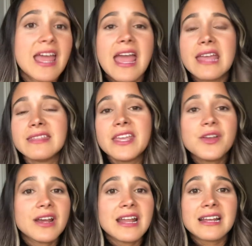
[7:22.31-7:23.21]
and then you're
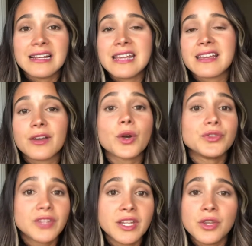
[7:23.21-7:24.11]
gonna click
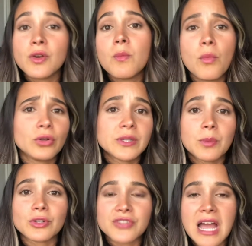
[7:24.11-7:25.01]
continue
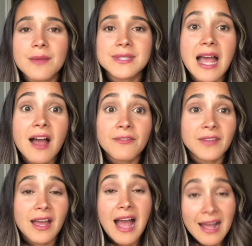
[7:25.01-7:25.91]
multiple times
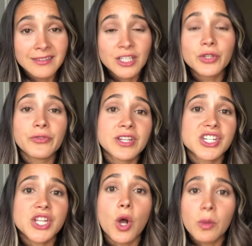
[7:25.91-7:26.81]
until you finish
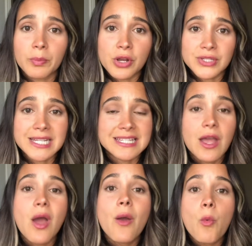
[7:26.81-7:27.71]
the whole process.
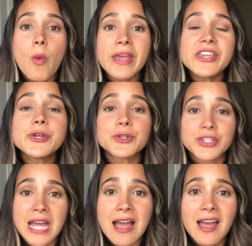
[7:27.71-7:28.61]
When you're
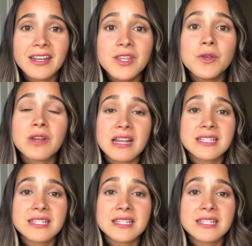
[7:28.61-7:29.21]
done, you're gonna